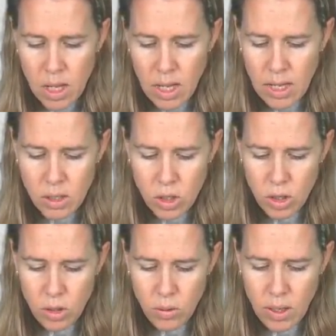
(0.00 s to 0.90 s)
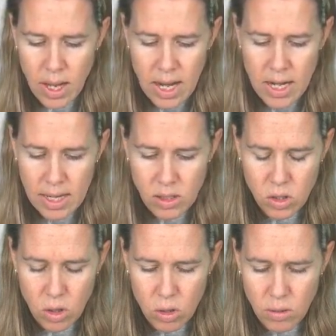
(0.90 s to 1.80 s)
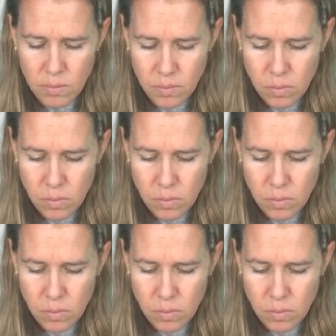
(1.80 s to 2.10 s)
into a nice circle.